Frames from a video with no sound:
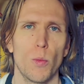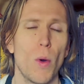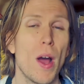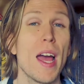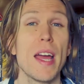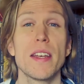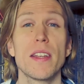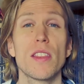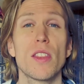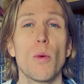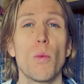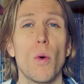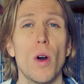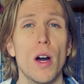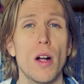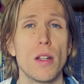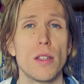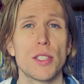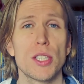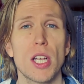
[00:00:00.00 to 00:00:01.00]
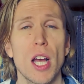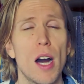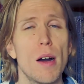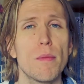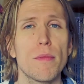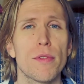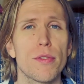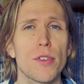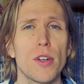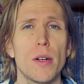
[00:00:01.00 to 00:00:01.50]
Where did the world
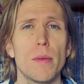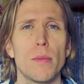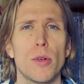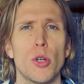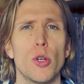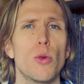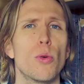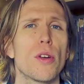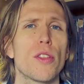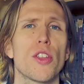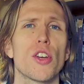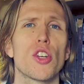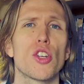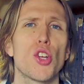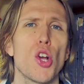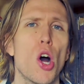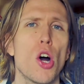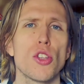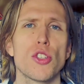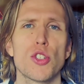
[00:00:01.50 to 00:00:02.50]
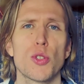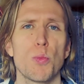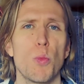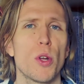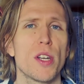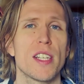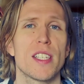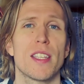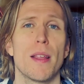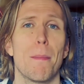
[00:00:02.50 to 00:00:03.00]
come from? Who are the gods?
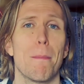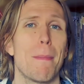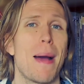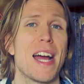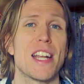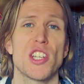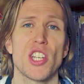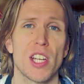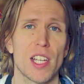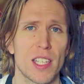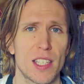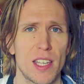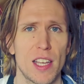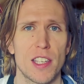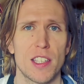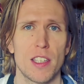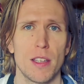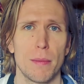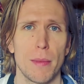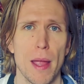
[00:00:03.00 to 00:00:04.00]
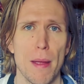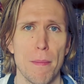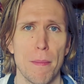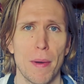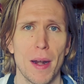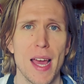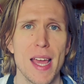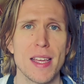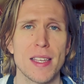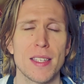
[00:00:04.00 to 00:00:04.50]
What is the magic system in
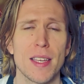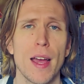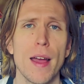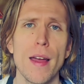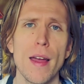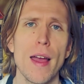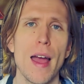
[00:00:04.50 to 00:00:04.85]
place?